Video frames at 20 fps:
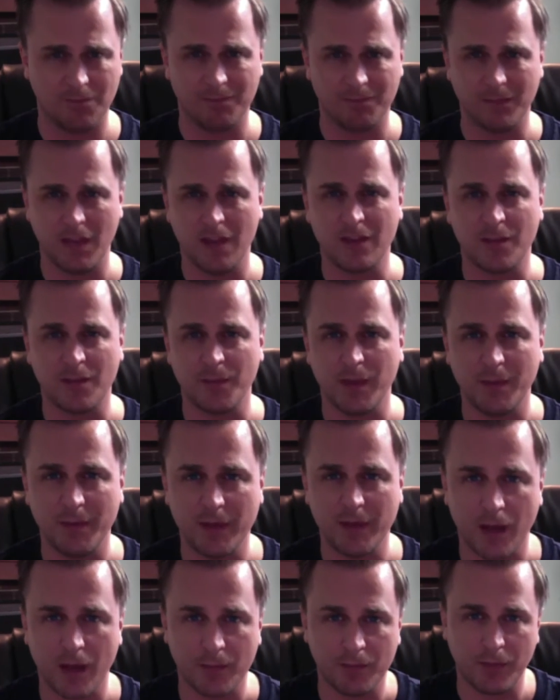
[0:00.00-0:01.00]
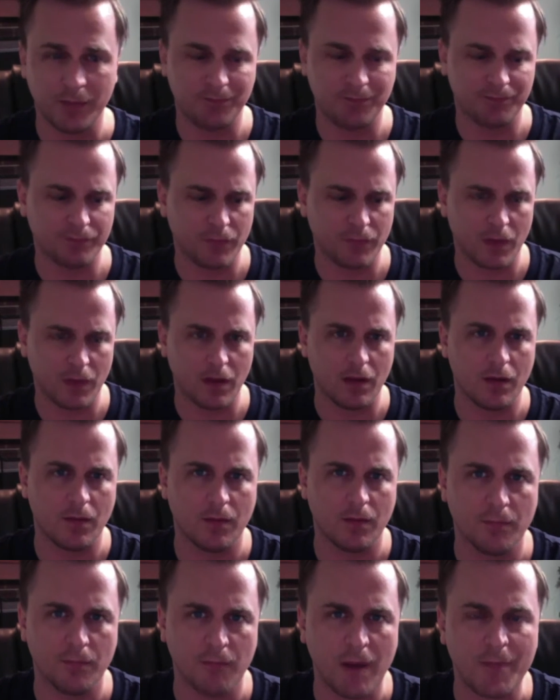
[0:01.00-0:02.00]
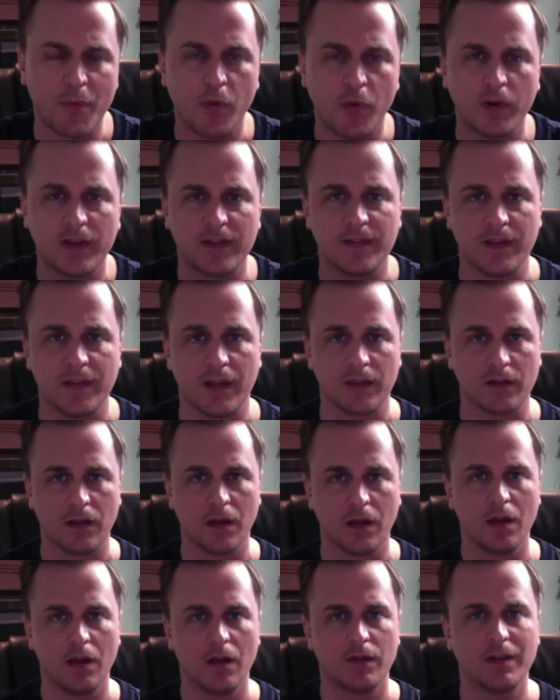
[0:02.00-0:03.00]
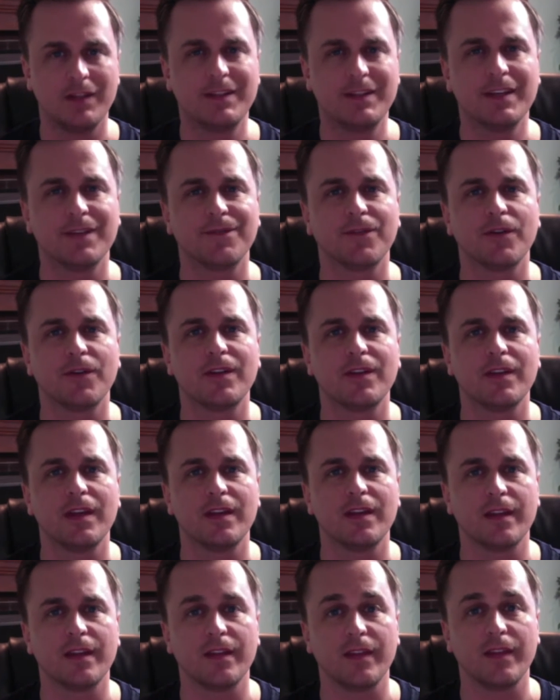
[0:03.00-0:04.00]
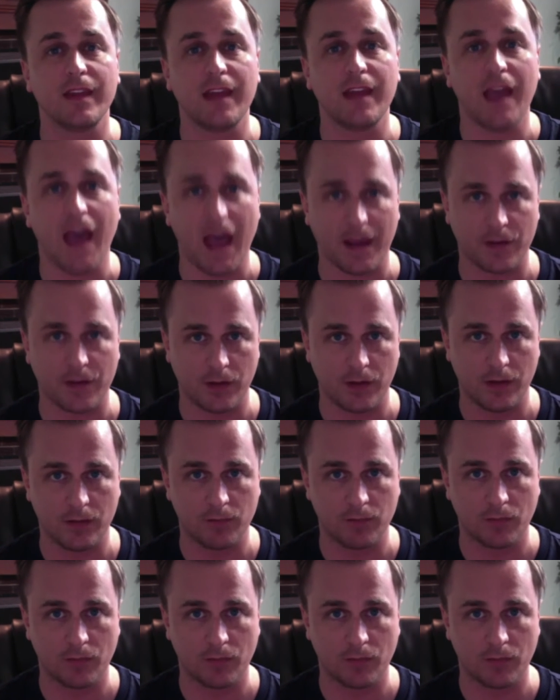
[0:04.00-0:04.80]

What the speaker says: It's a BB gun, but my point is this. The difference is in the action.